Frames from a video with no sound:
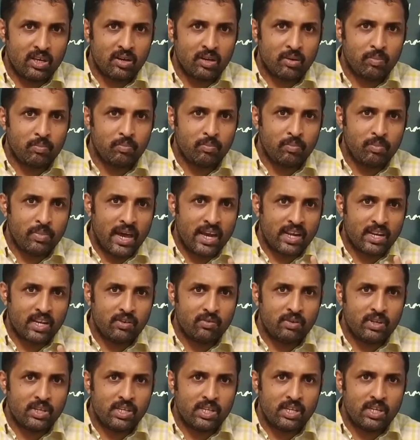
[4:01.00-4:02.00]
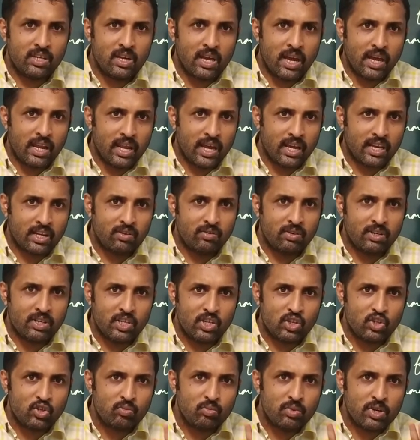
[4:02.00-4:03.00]
an
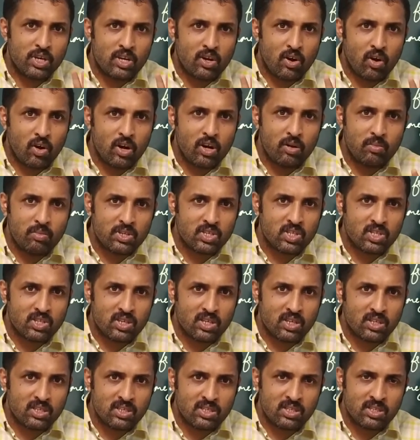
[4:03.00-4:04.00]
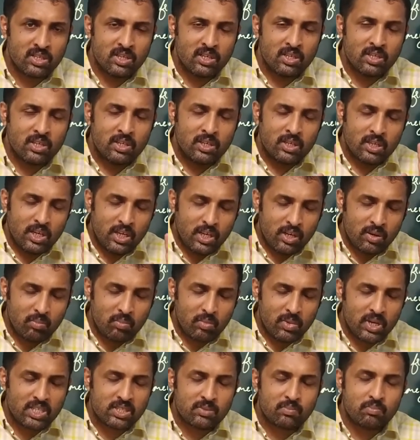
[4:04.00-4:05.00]
activity to be called business. It
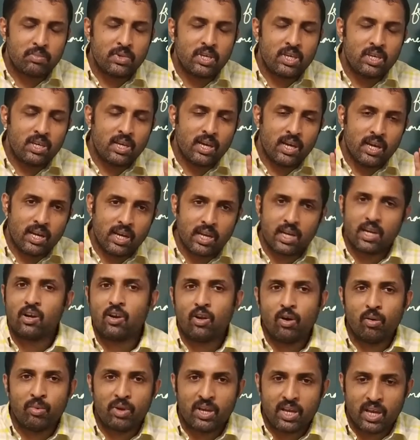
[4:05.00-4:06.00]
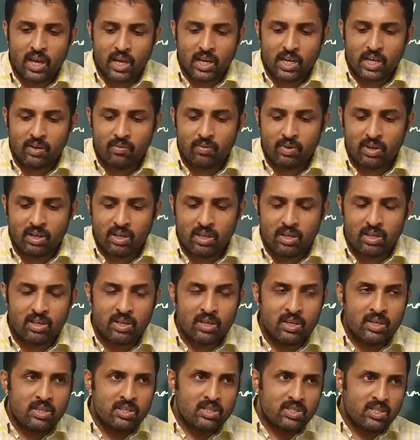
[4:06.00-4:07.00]
must be an economic activity.
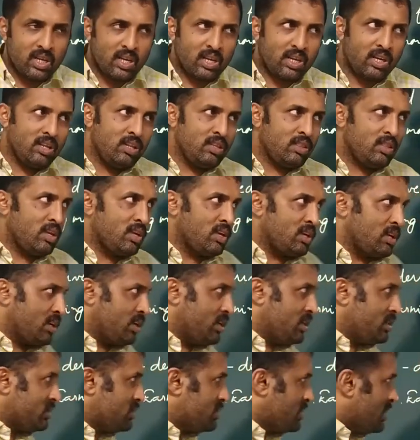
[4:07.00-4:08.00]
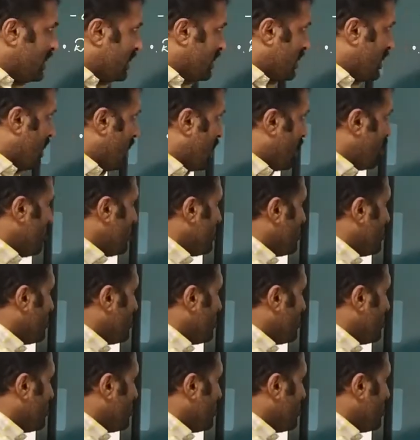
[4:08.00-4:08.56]
Second thing is that how